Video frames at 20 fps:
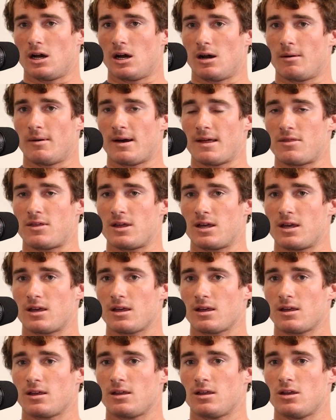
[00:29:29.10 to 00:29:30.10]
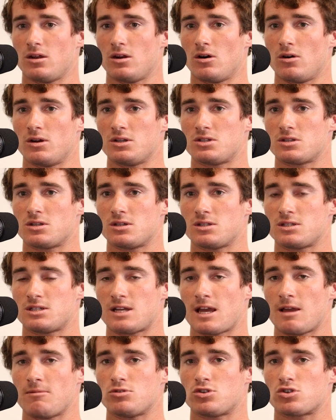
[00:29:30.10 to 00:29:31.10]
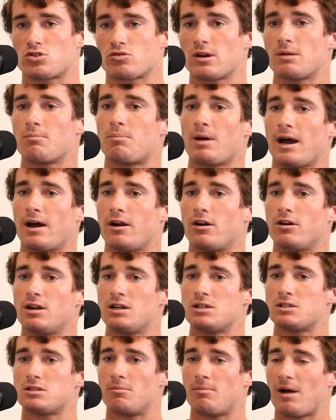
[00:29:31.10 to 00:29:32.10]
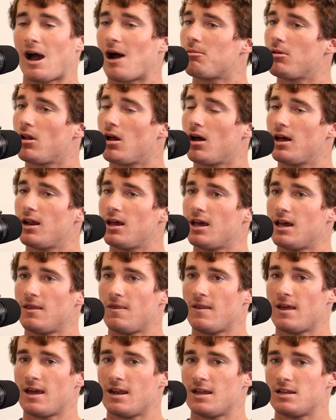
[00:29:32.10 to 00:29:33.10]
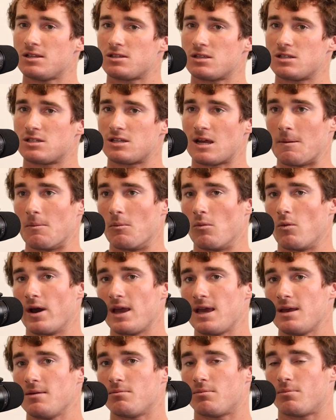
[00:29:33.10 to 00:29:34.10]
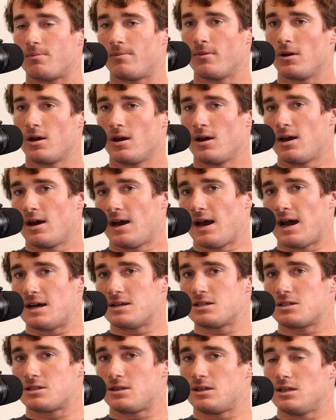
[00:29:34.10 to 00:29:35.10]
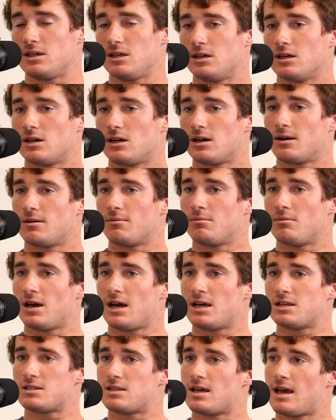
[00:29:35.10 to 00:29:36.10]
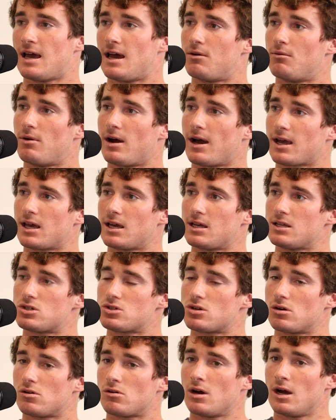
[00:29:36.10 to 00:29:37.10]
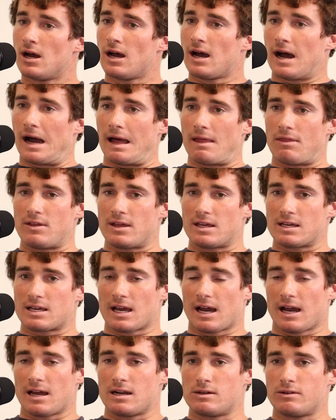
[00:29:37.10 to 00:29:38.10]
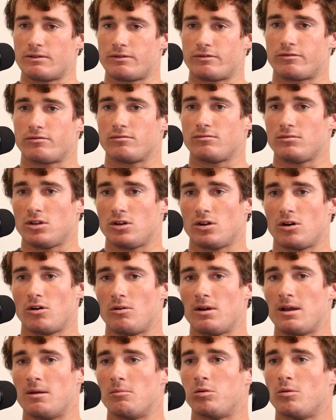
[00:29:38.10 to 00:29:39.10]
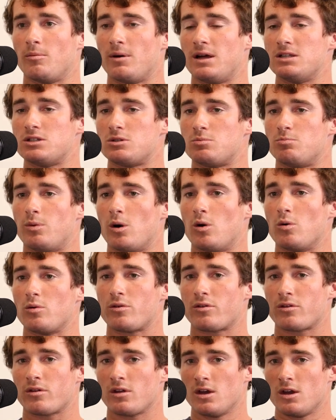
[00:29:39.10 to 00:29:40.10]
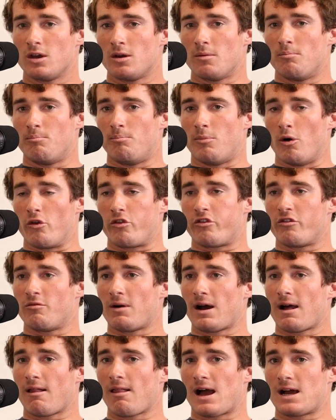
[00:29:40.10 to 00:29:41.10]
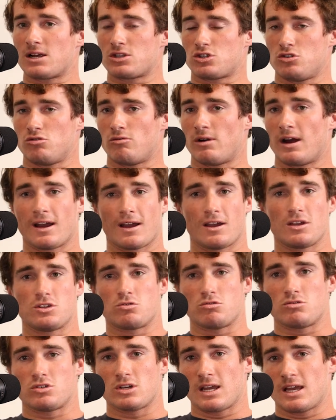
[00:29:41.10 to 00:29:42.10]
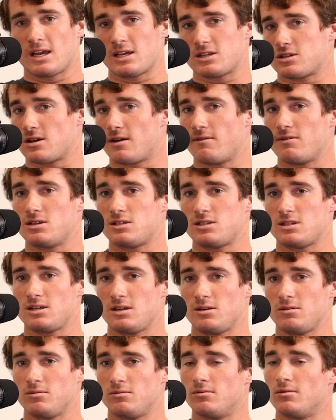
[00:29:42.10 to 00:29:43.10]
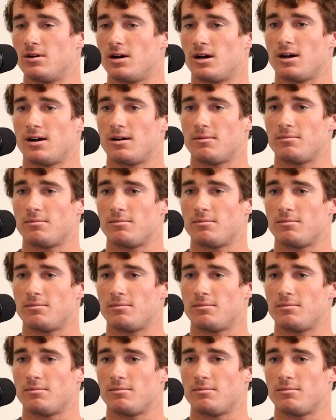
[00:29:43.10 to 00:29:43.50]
I think, it's the same string pattern as the Babolat, and then it's the same weight as the Head racket. So I think it kind of, implements both of my last two rackets, which I guess obviously